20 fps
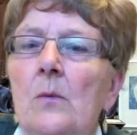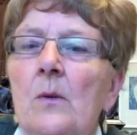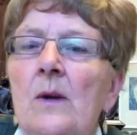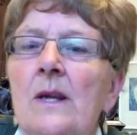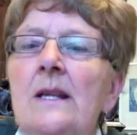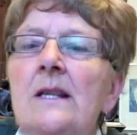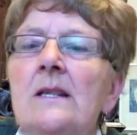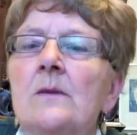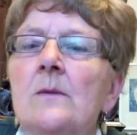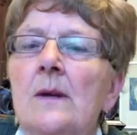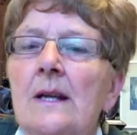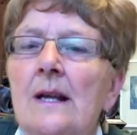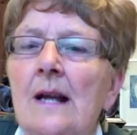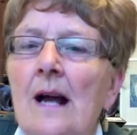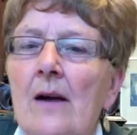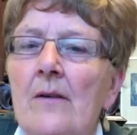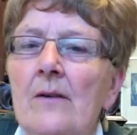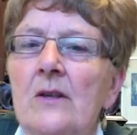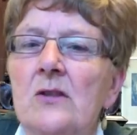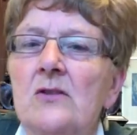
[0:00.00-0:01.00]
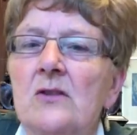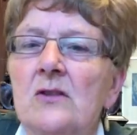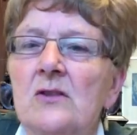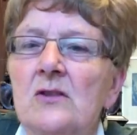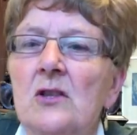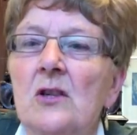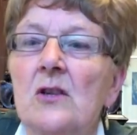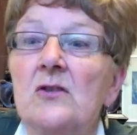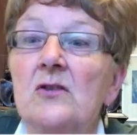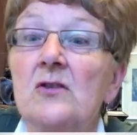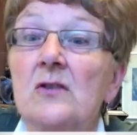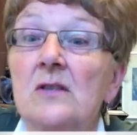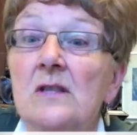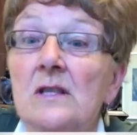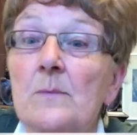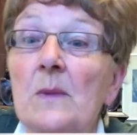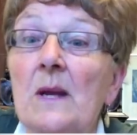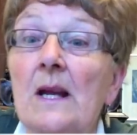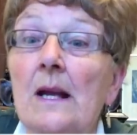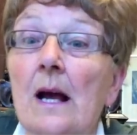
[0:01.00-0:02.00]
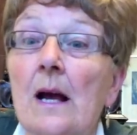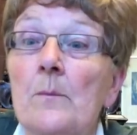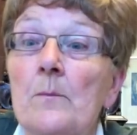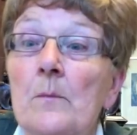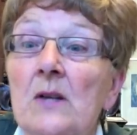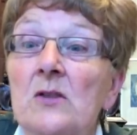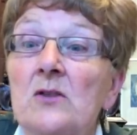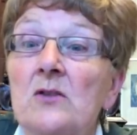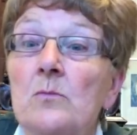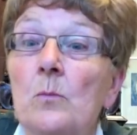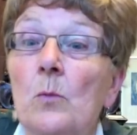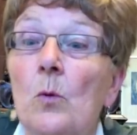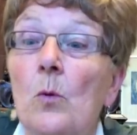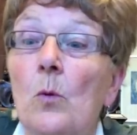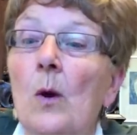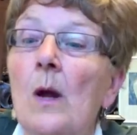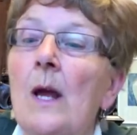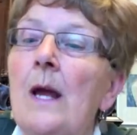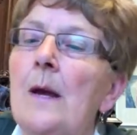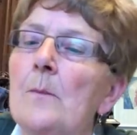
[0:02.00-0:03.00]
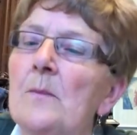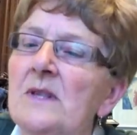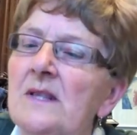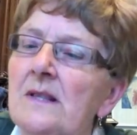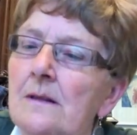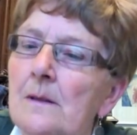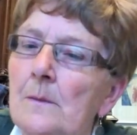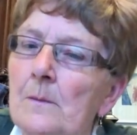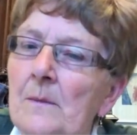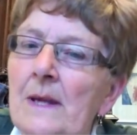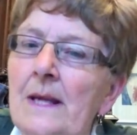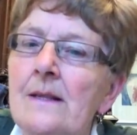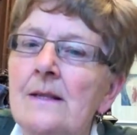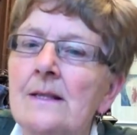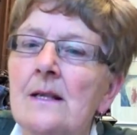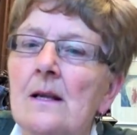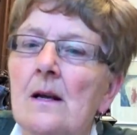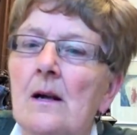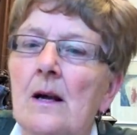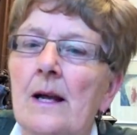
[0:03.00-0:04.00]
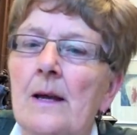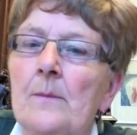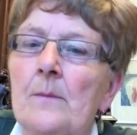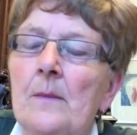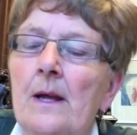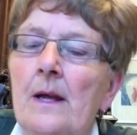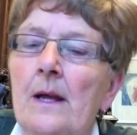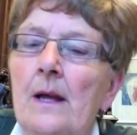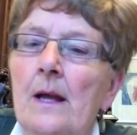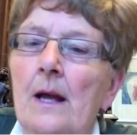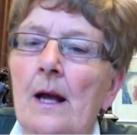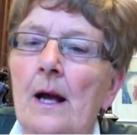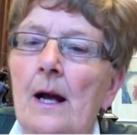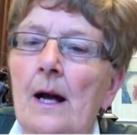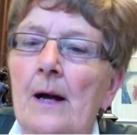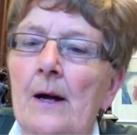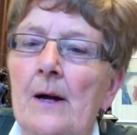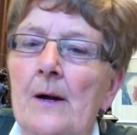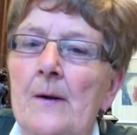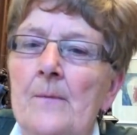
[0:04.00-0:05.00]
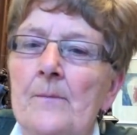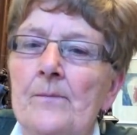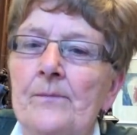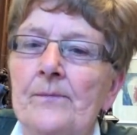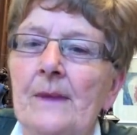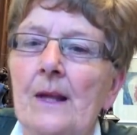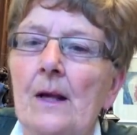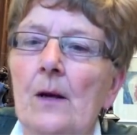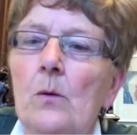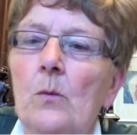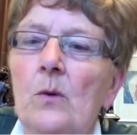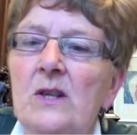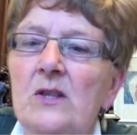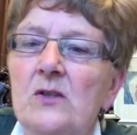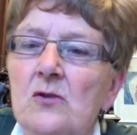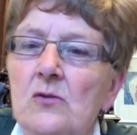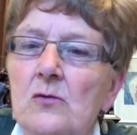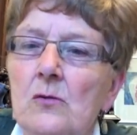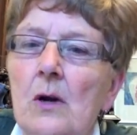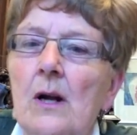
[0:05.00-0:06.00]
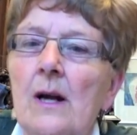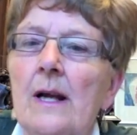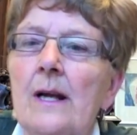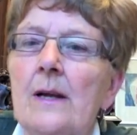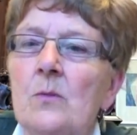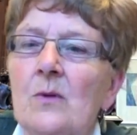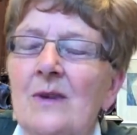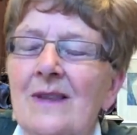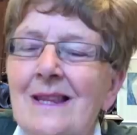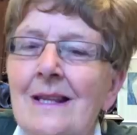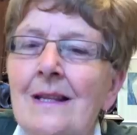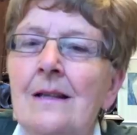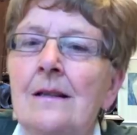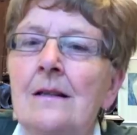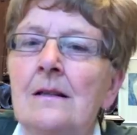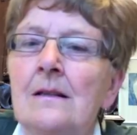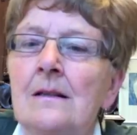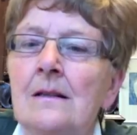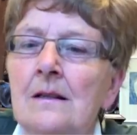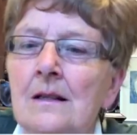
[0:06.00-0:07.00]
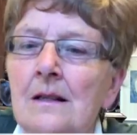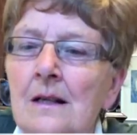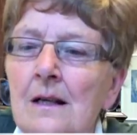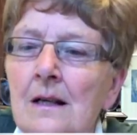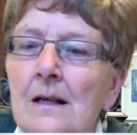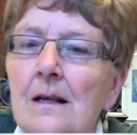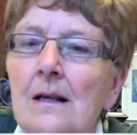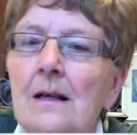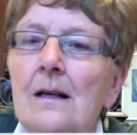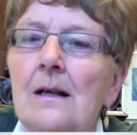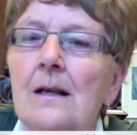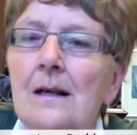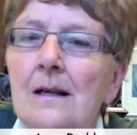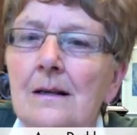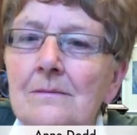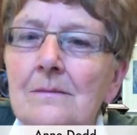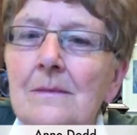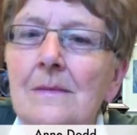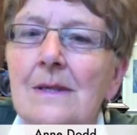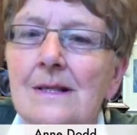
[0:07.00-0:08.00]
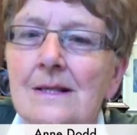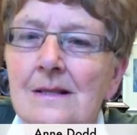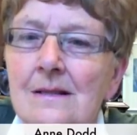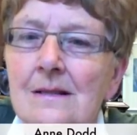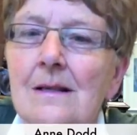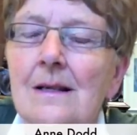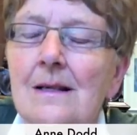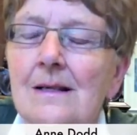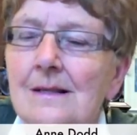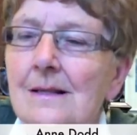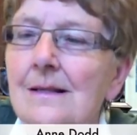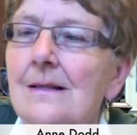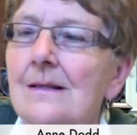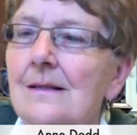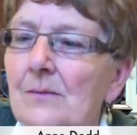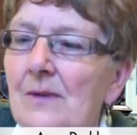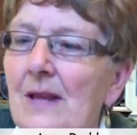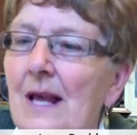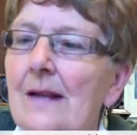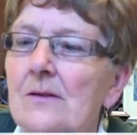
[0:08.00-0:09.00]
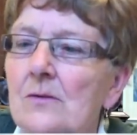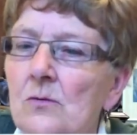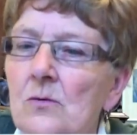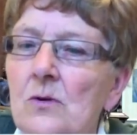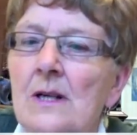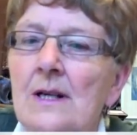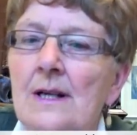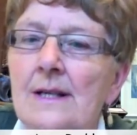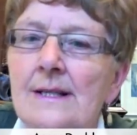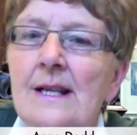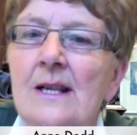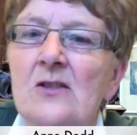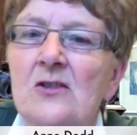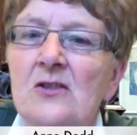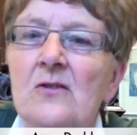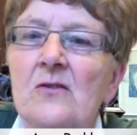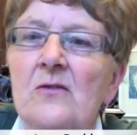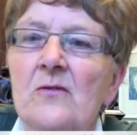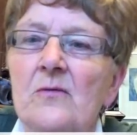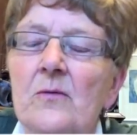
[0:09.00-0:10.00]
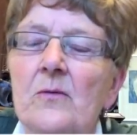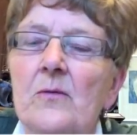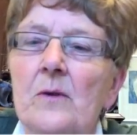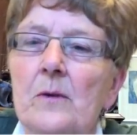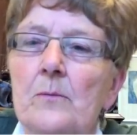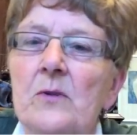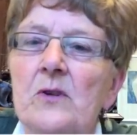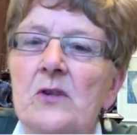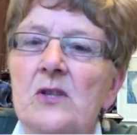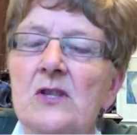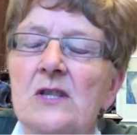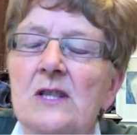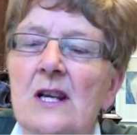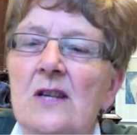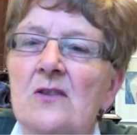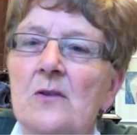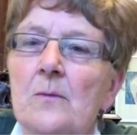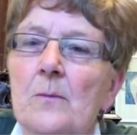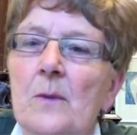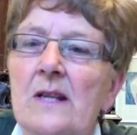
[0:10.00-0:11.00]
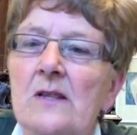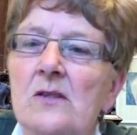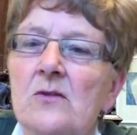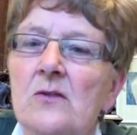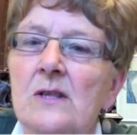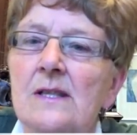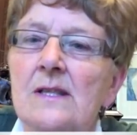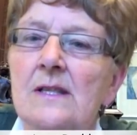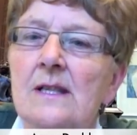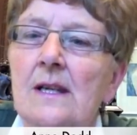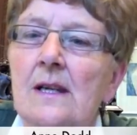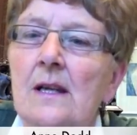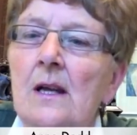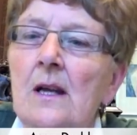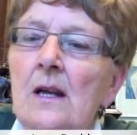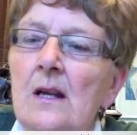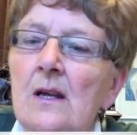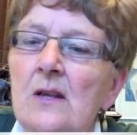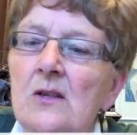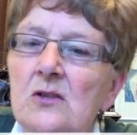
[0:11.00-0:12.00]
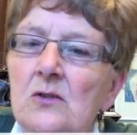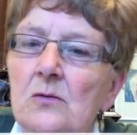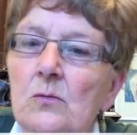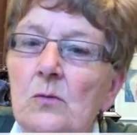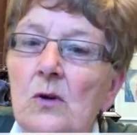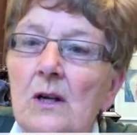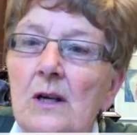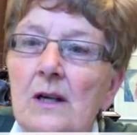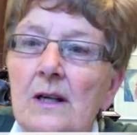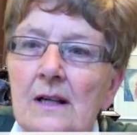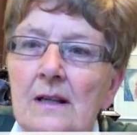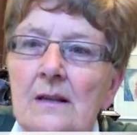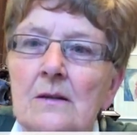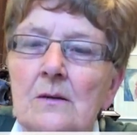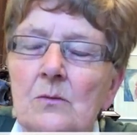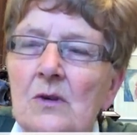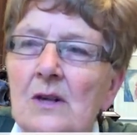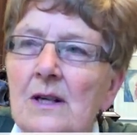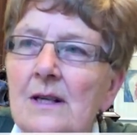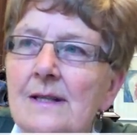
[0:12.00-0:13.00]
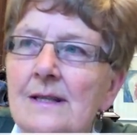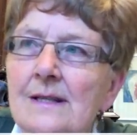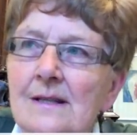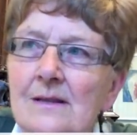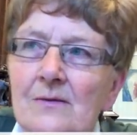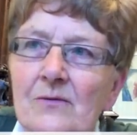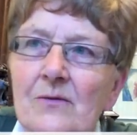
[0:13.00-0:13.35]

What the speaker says: we need to encourage the church to speak up much more. But in the meantime, we try within that organisation of British Section of Pax Christi to work in the words